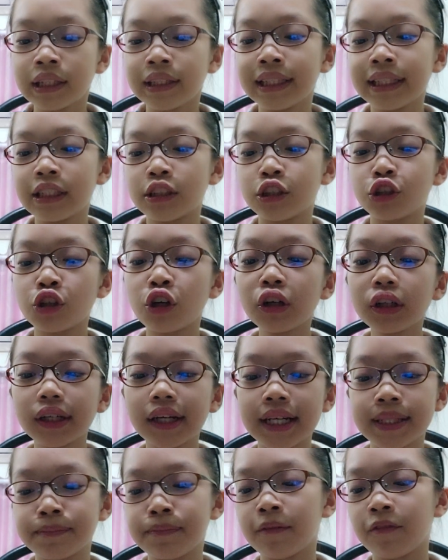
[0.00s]
The
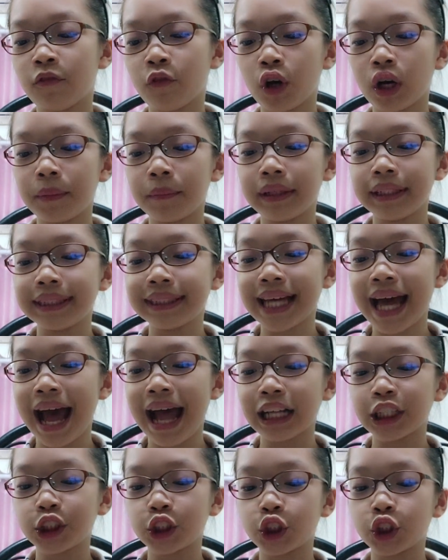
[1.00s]
circus performance
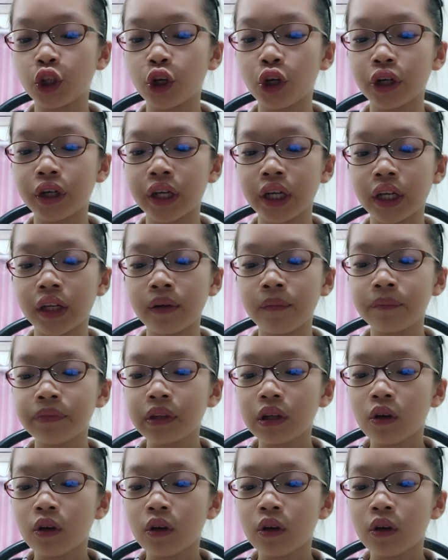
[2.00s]
had started.